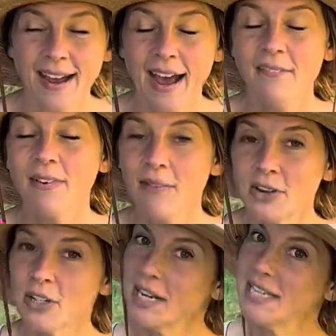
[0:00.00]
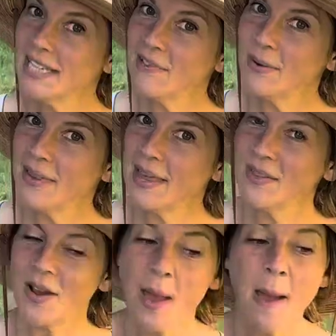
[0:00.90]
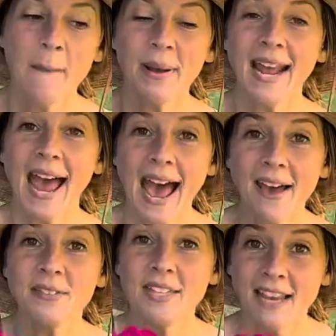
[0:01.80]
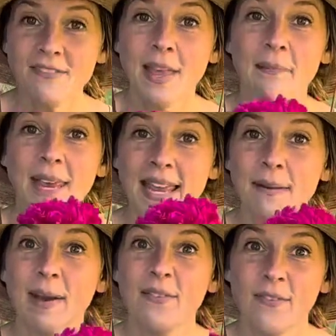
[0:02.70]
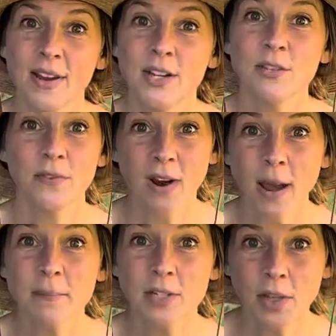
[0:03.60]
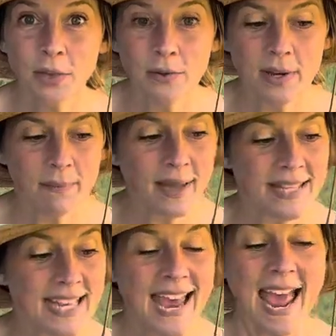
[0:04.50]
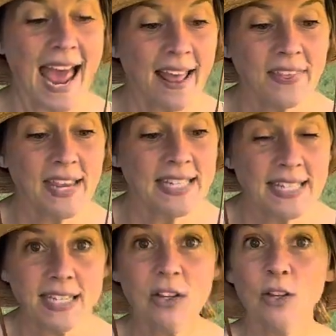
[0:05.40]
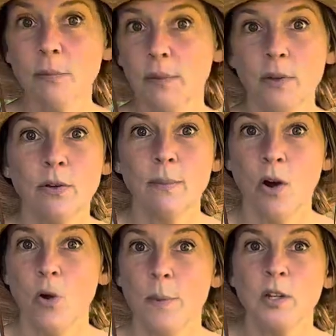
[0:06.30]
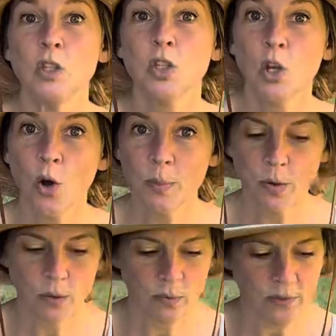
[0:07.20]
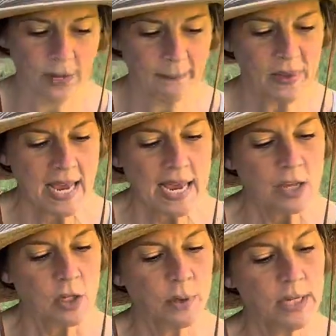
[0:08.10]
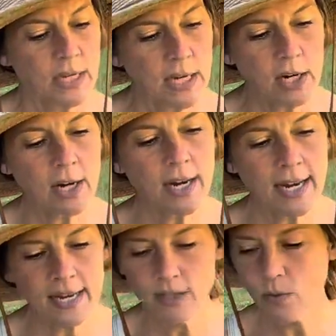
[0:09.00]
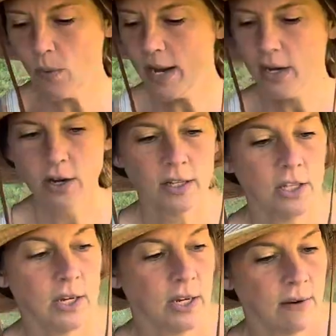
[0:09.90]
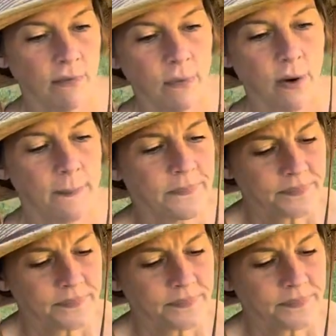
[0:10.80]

I've never tried to save one that long, but I have saved them in my fridge for up to 3 months, and they still bloom open so beautifully. So here is what you're looking for.